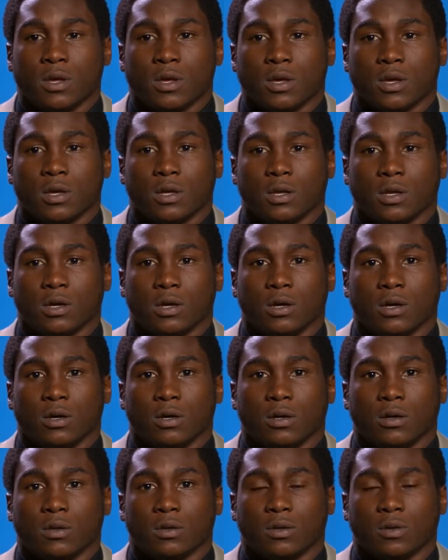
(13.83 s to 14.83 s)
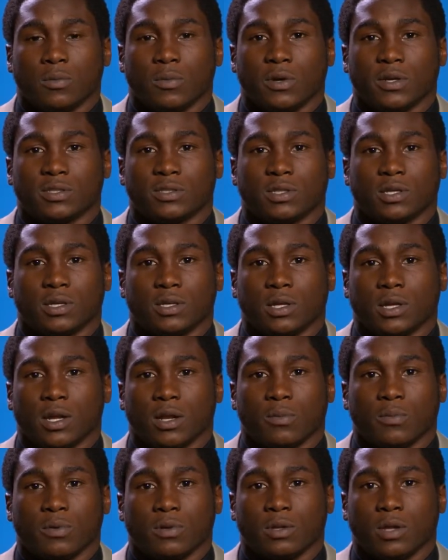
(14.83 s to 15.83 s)
and the best thing
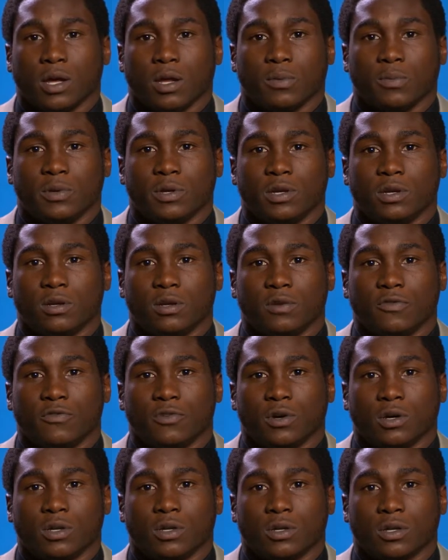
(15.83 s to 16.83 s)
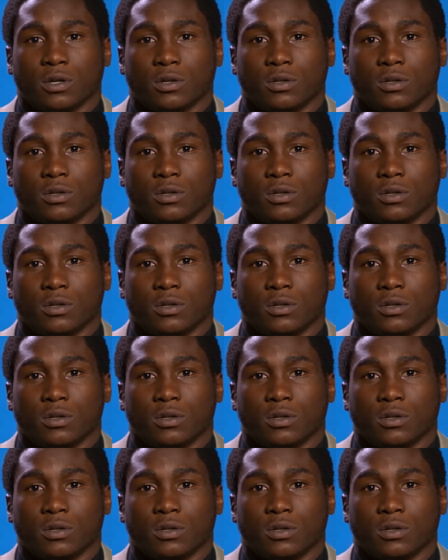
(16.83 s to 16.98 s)
that'd be good for